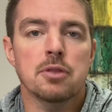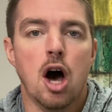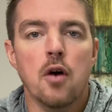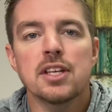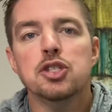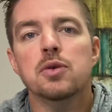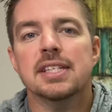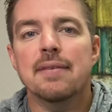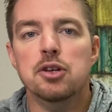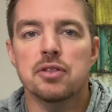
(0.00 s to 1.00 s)
All it's doing is
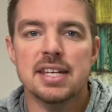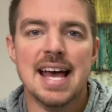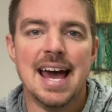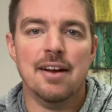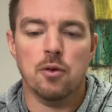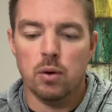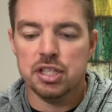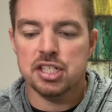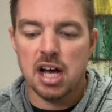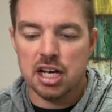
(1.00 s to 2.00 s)
giving you the data for what the
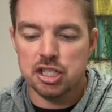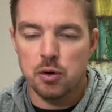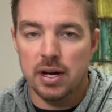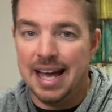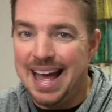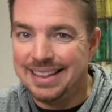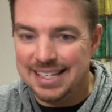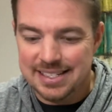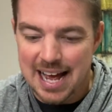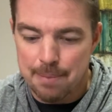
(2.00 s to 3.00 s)
stock's doing at these
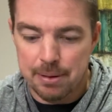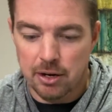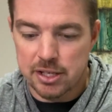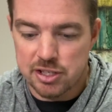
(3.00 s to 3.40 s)
time periods.